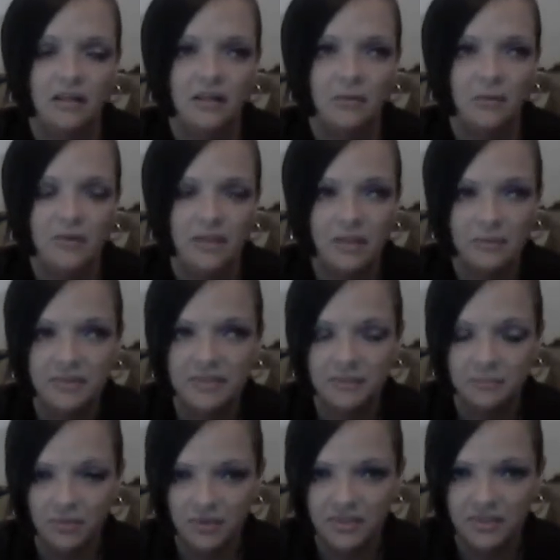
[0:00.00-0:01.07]
when I was in
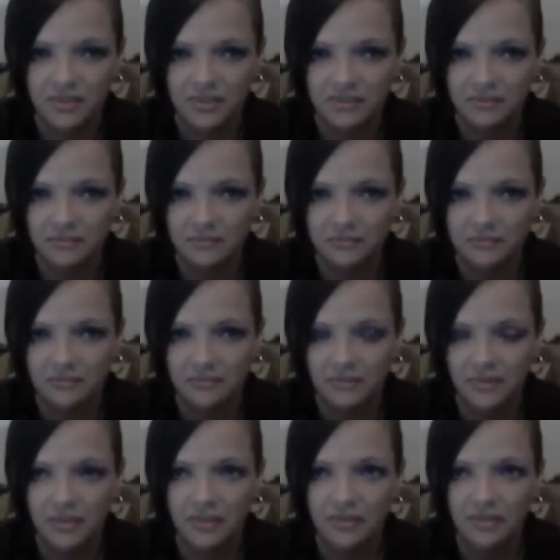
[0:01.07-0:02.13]
prison,
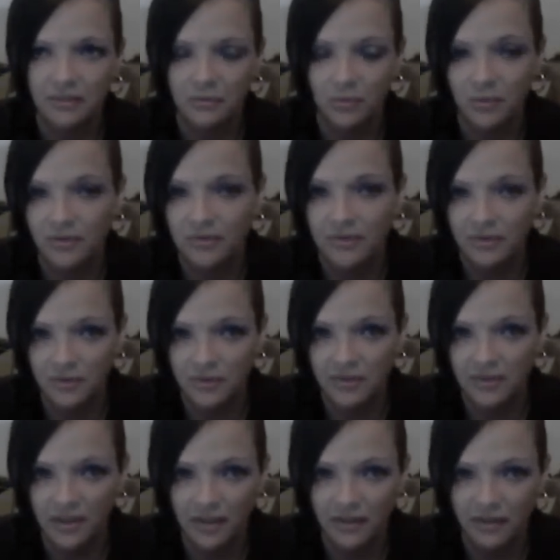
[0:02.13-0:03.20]
uh, one of the three
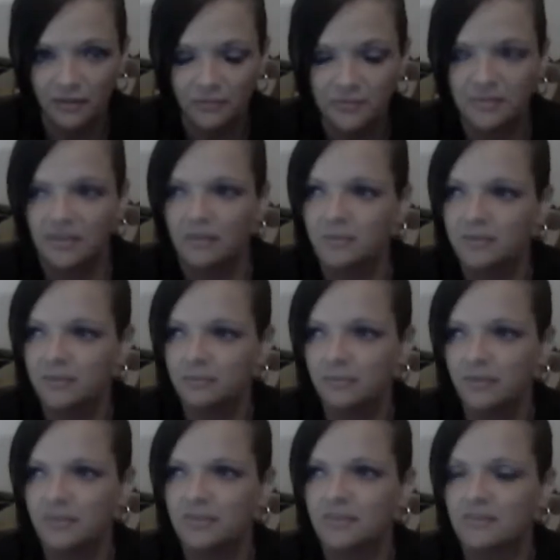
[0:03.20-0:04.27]
times I was in
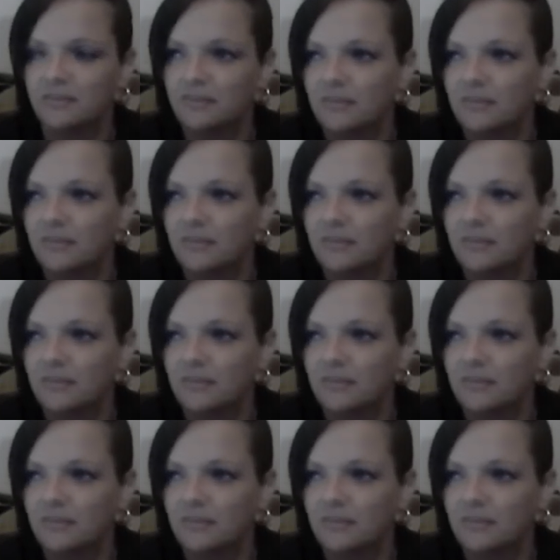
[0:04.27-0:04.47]
prison,